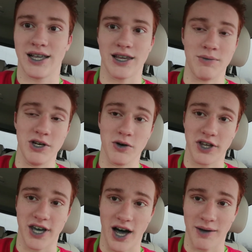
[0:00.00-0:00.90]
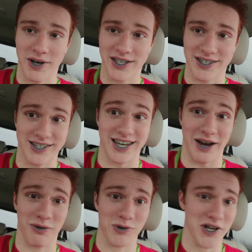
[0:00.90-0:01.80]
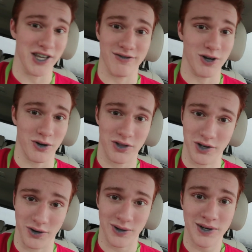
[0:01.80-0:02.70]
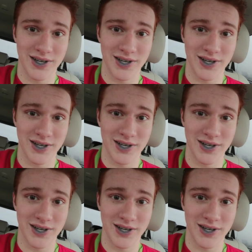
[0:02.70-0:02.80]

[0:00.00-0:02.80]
let me know in the comments because I really have no clue.